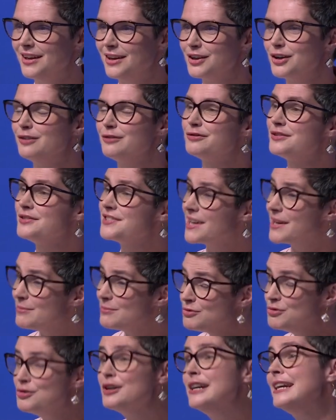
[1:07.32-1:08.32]
Conference,
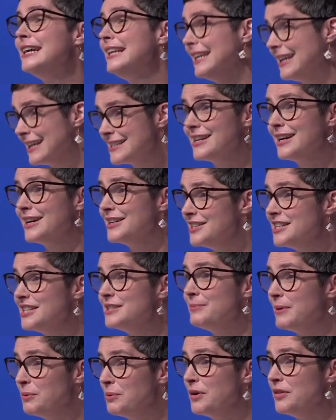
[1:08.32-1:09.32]
I'm really excited to
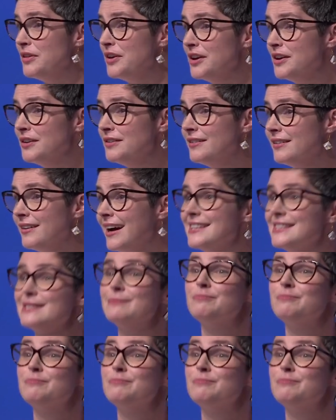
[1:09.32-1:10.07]
be with you as a